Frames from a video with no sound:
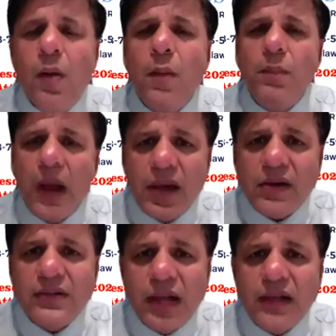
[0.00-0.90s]
Prior
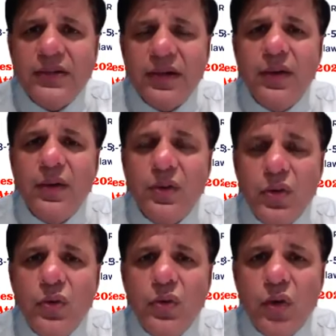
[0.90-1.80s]
results
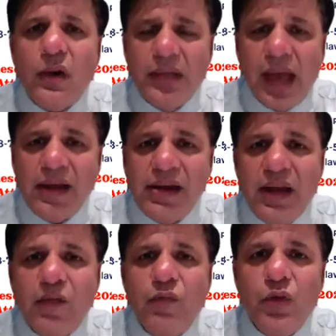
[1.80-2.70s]
do not
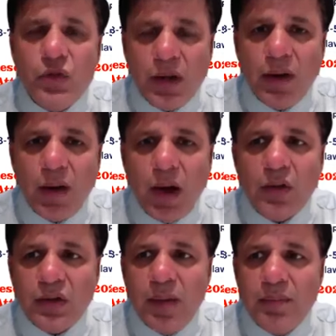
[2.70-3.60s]
guarantee future
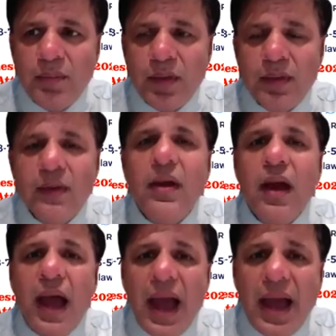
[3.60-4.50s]
outcome,
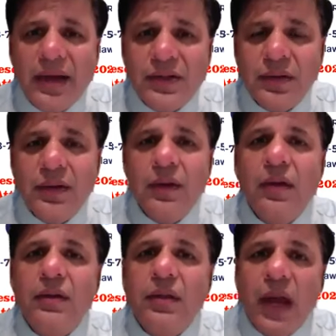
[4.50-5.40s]
and
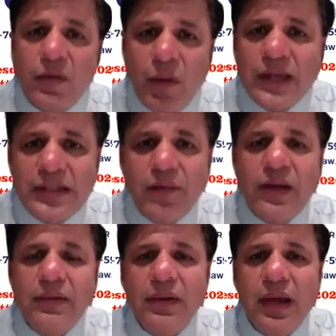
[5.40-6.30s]
the advice
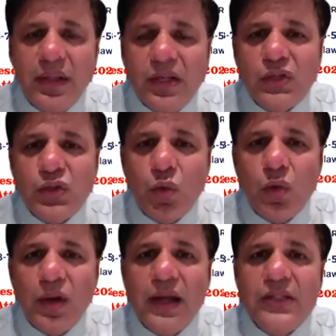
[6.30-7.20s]
given in this show
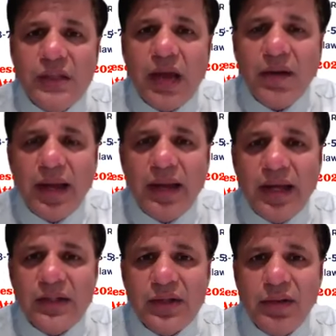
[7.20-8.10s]
is general in
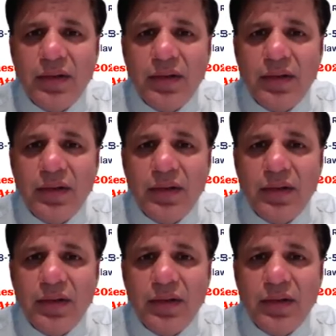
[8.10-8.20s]
nature